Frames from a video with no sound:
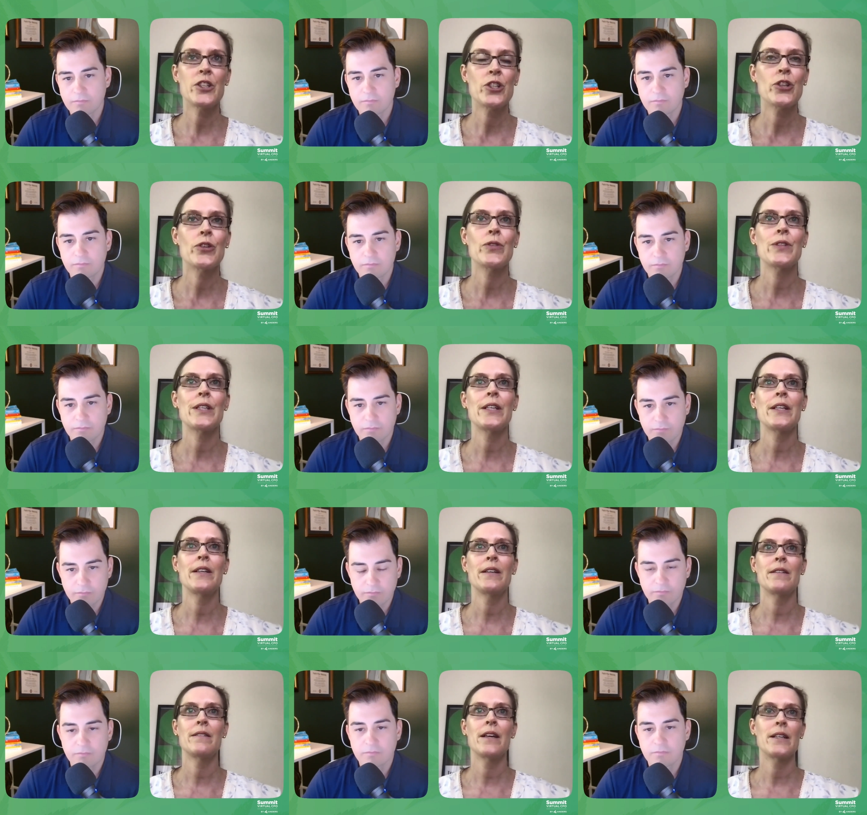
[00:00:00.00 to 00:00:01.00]
Speaker 1: chosen
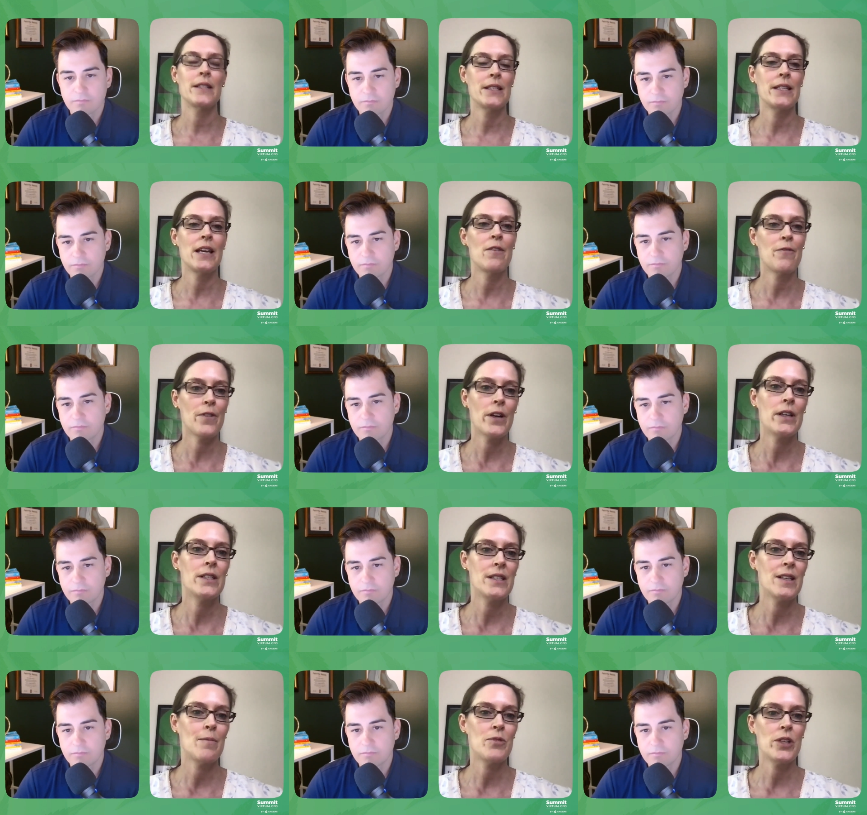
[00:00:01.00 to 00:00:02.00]
and, and safe for
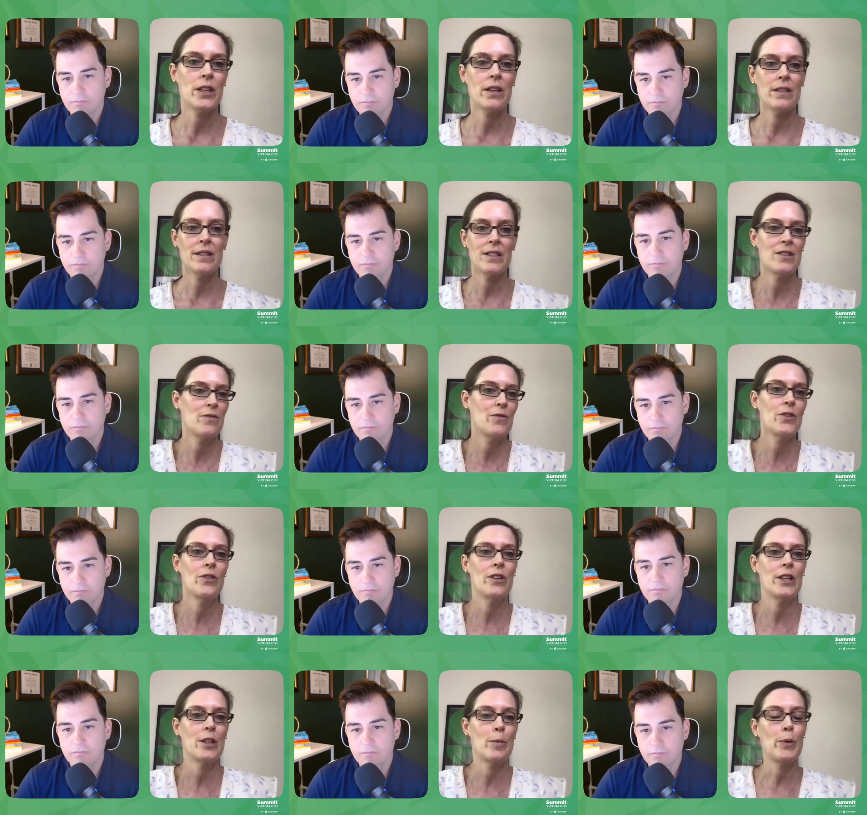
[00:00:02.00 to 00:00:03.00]
consumption because it's food
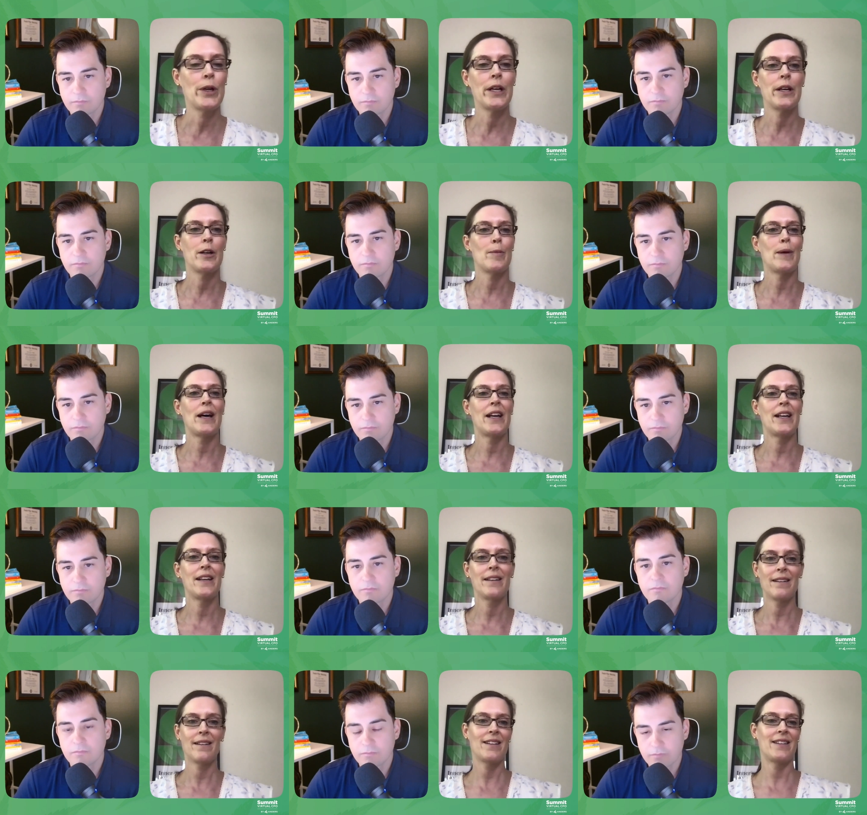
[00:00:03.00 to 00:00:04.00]
and you're putting it in your body
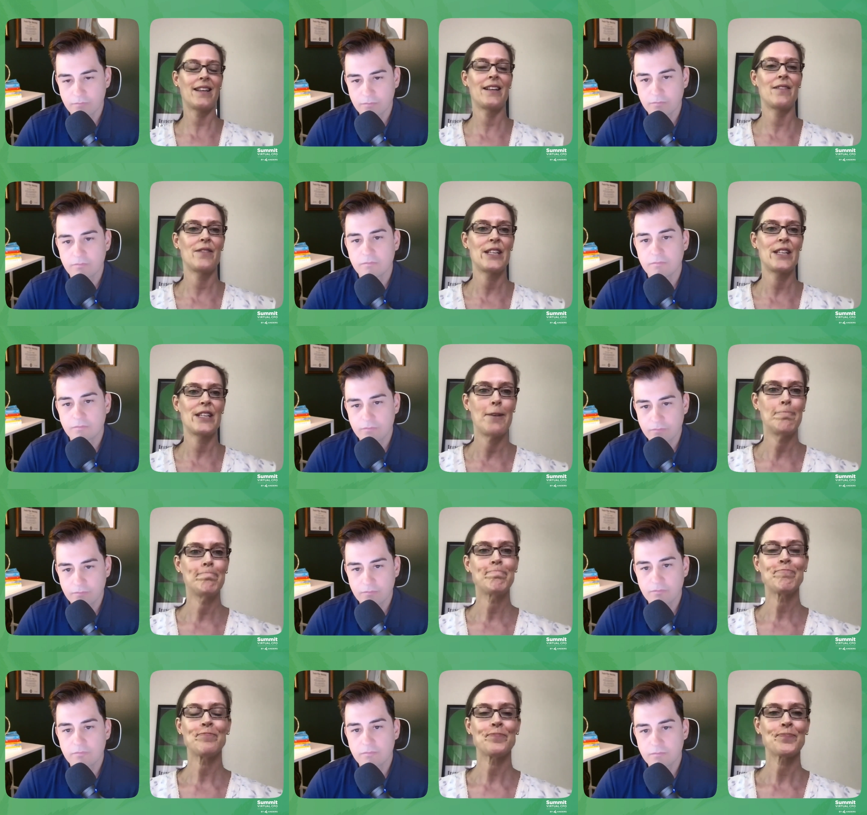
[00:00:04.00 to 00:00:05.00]
at the end of the day.
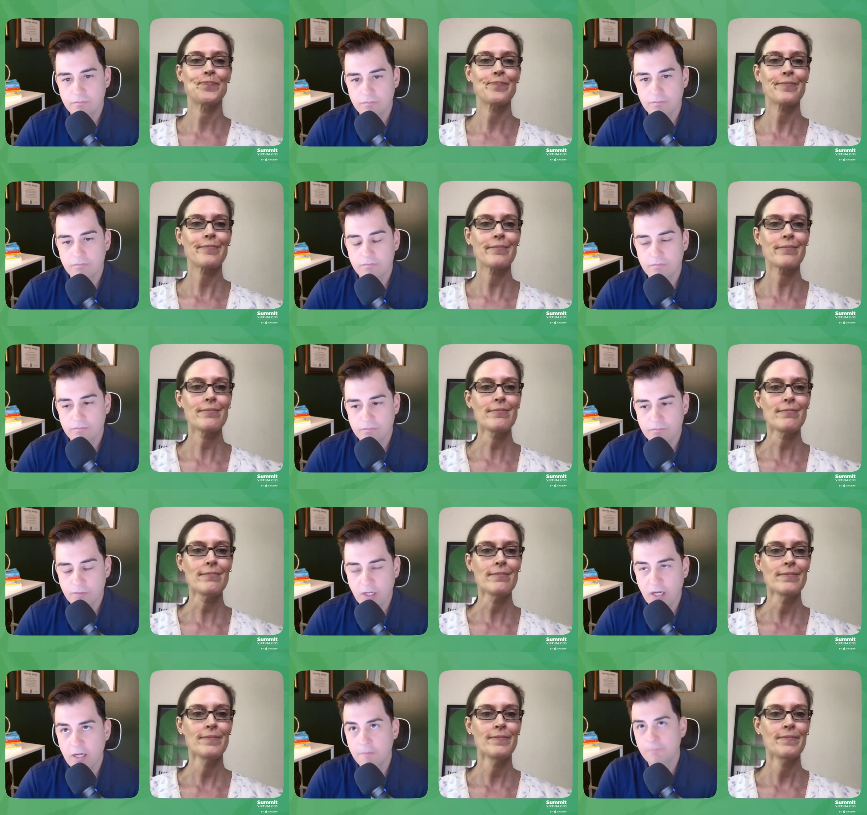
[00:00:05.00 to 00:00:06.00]

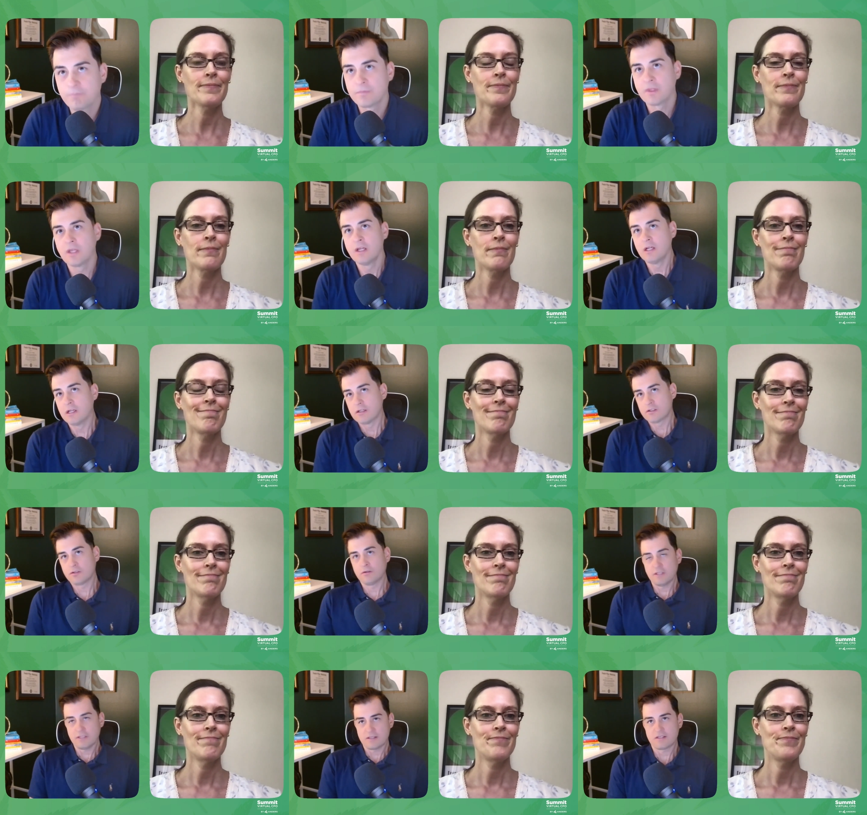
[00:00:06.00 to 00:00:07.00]
Speaker 2: Yeah.
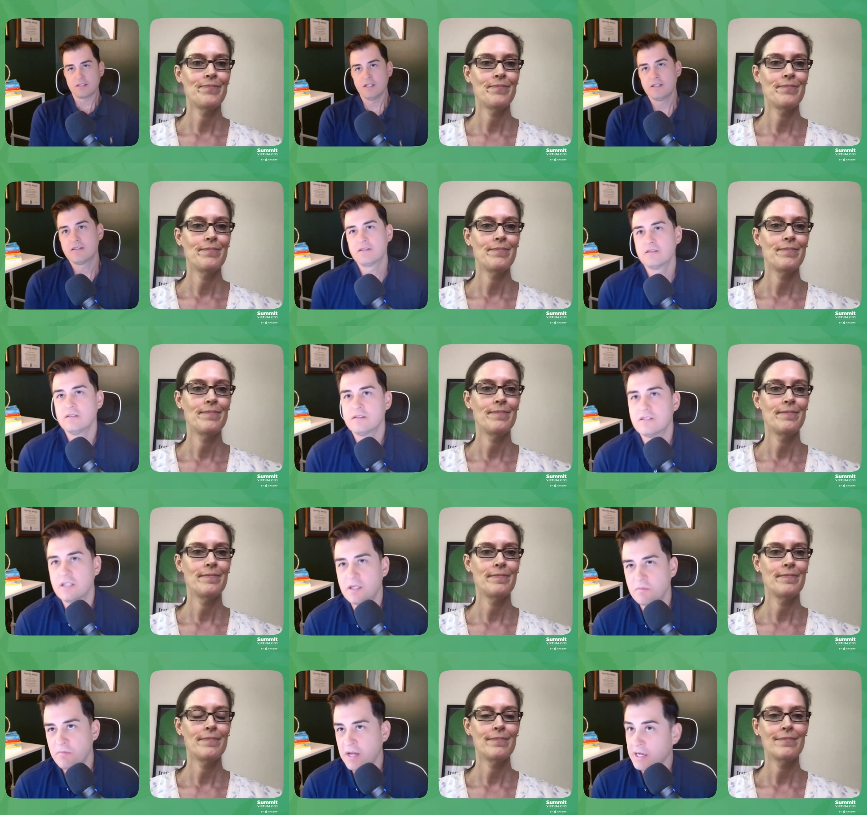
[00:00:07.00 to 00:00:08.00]
So let's take
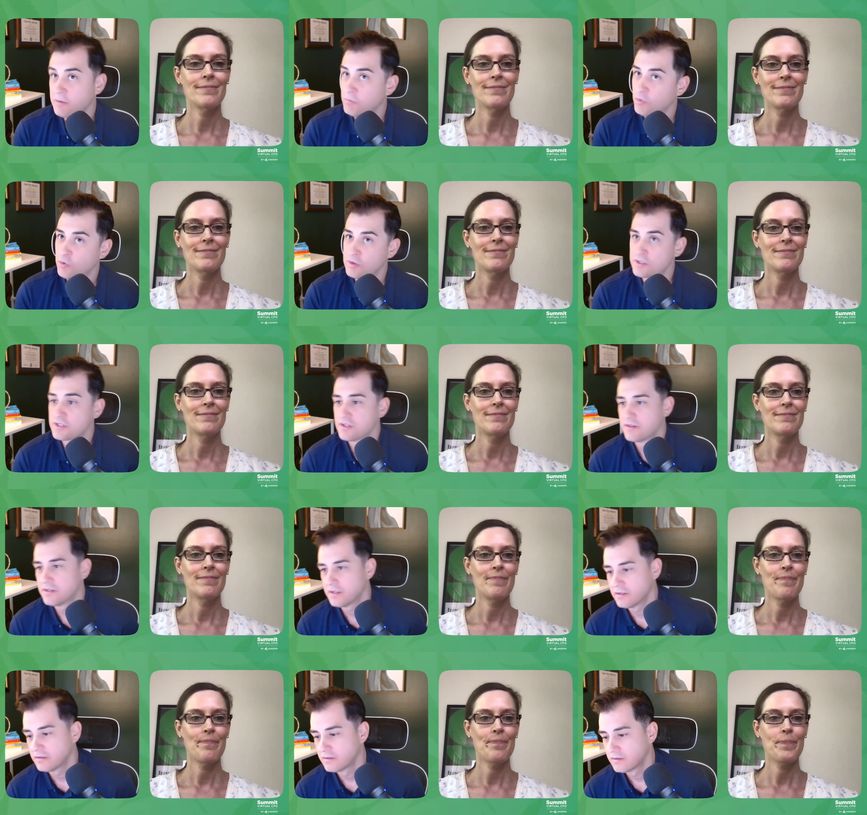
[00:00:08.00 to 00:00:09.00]
take it back more to
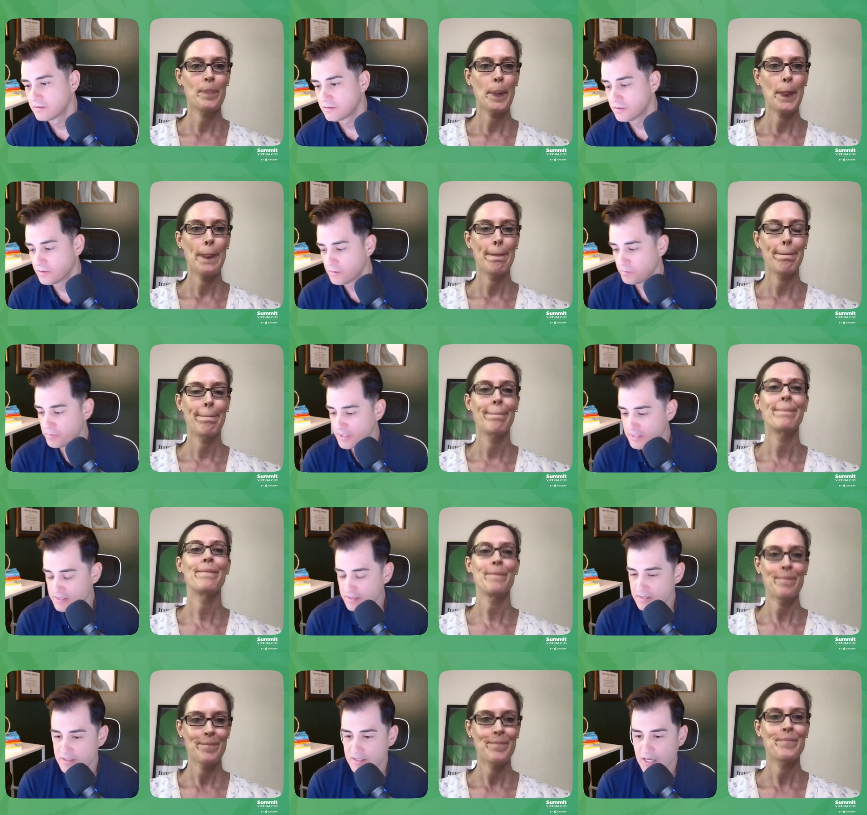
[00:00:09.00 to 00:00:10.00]
the to the
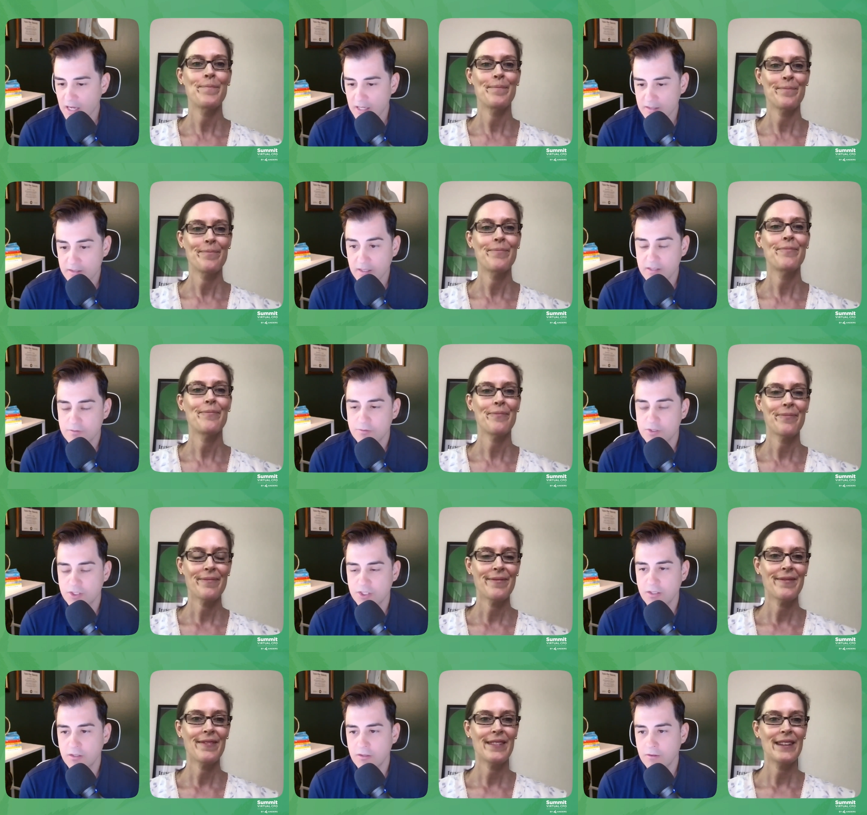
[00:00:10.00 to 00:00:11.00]
business side. Thanks for
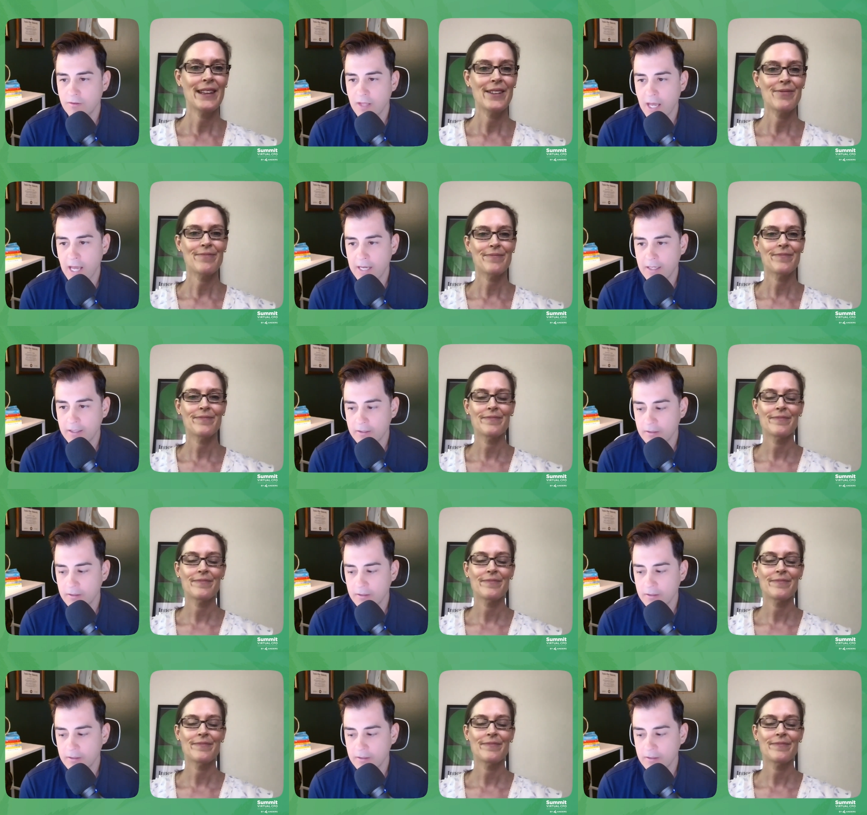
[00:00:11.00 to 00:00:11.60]
sharing all that.